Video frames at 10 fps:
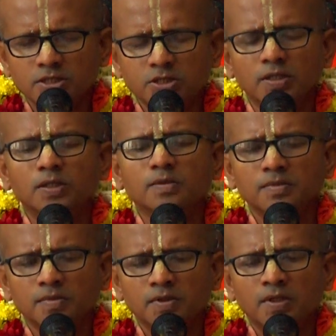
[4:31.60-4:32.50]
So
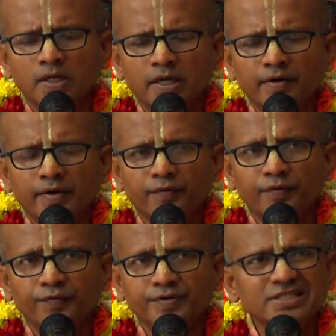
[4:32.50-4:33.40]

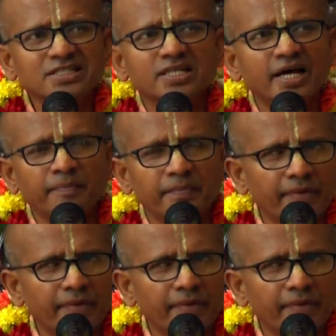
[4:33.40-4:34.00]
this is a,